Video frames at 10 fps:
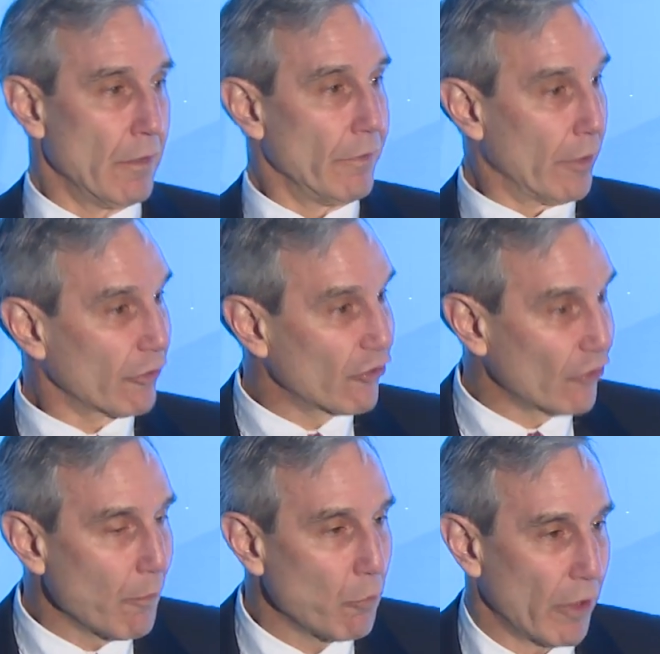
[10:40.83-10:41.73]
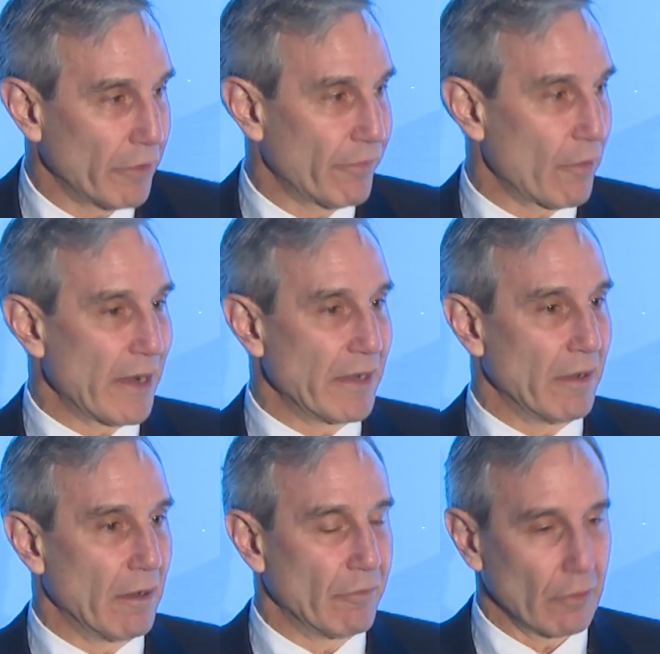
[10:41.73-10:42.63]
They're somewhat afraid
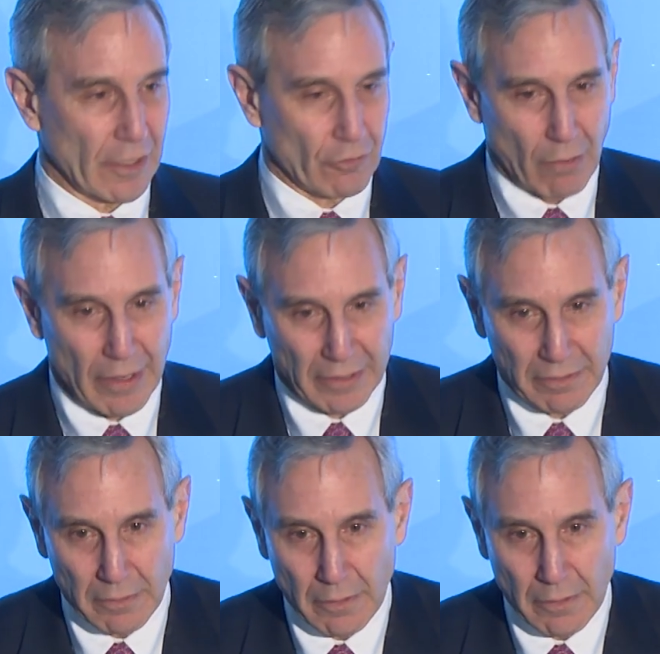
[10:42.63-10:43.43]
of electronic